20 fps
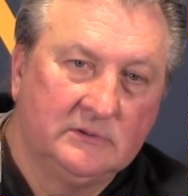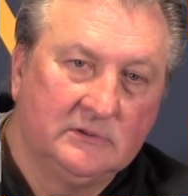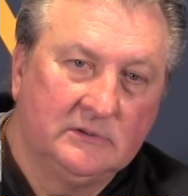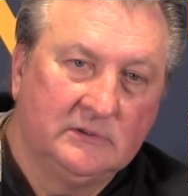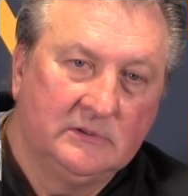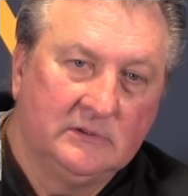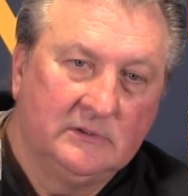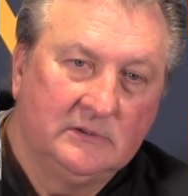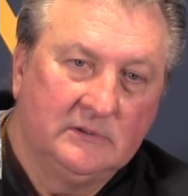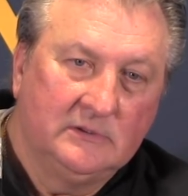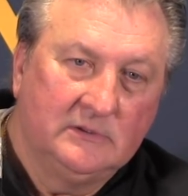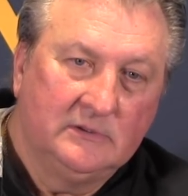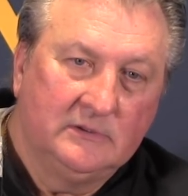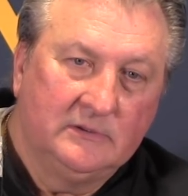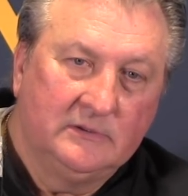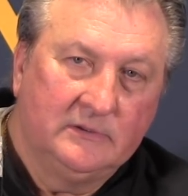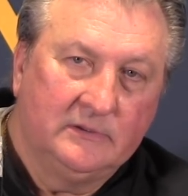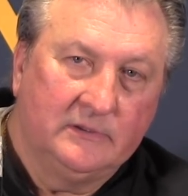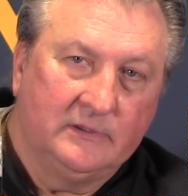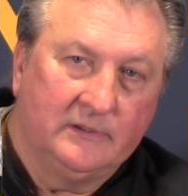
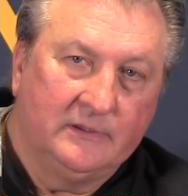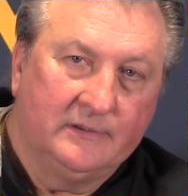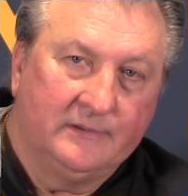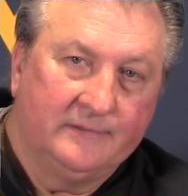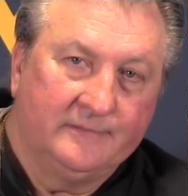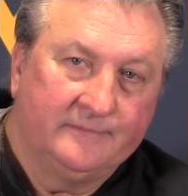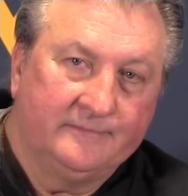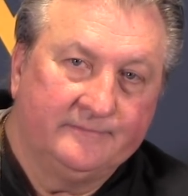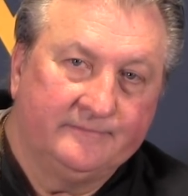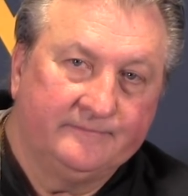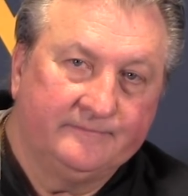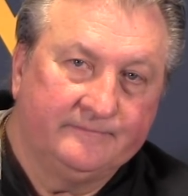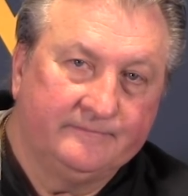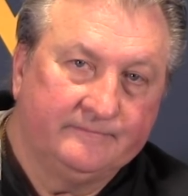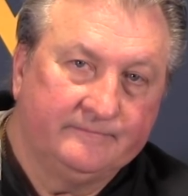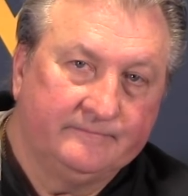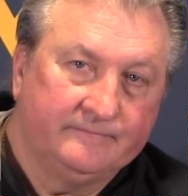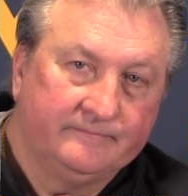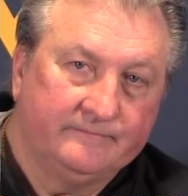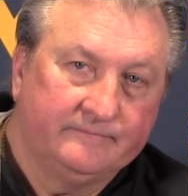
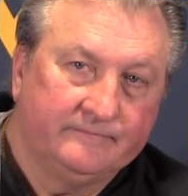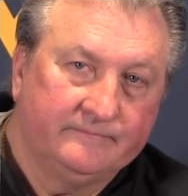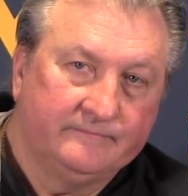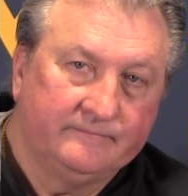(no one is talking)